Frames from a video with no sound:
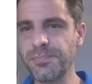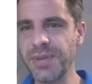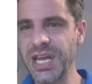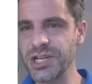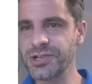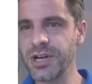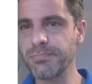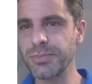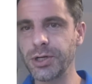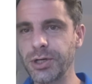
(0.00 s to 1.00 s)
page
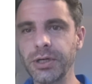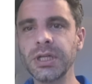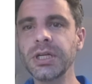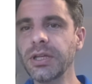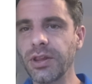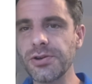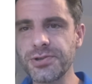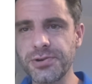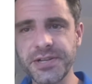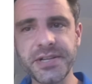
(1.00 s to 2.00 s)
number, those
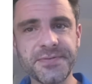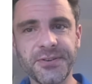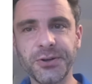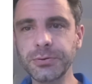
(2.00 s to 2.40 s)
are useful.